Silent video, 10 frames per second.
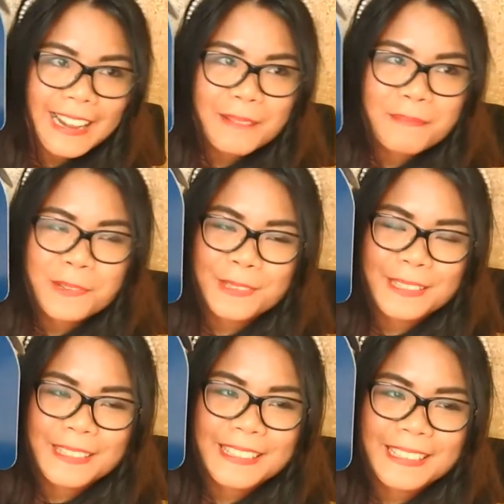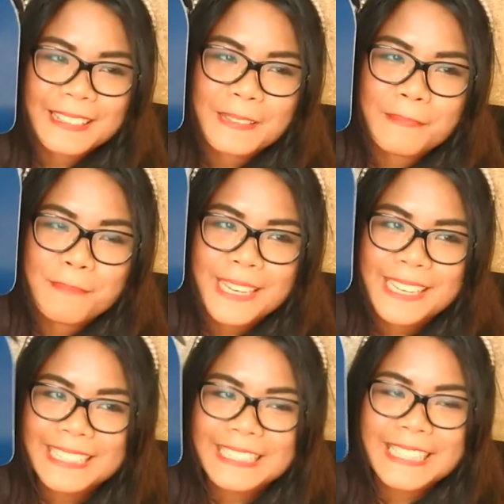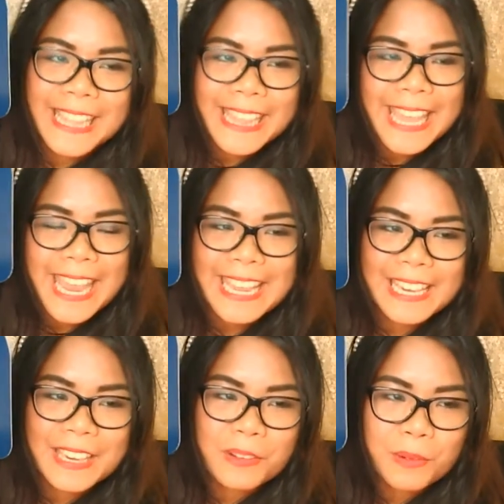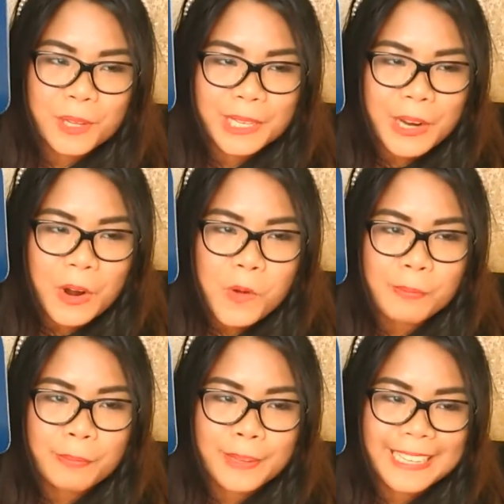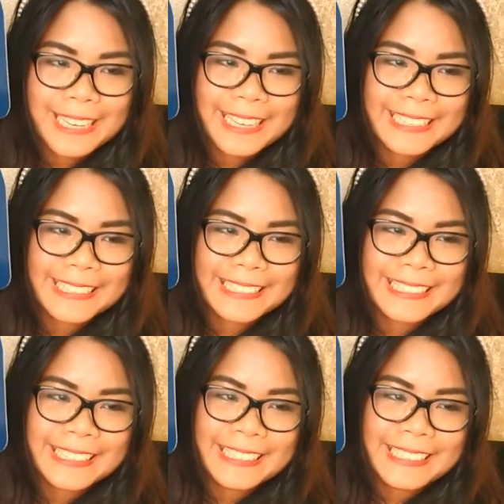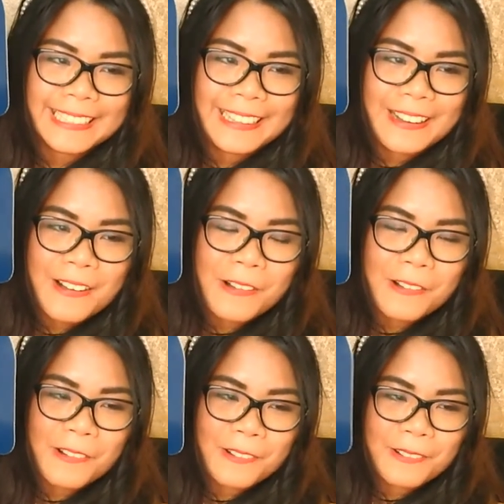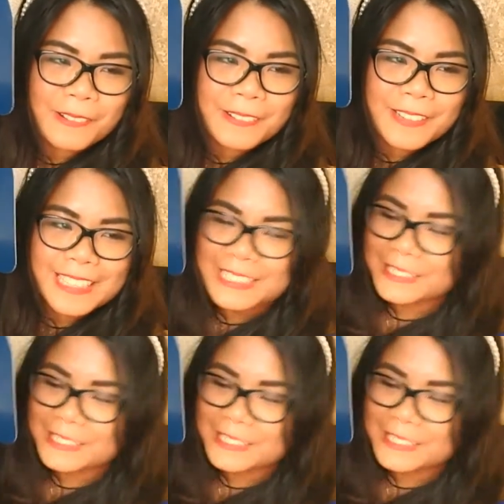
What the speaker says: put the biggest thank you when you open it. Oh, it's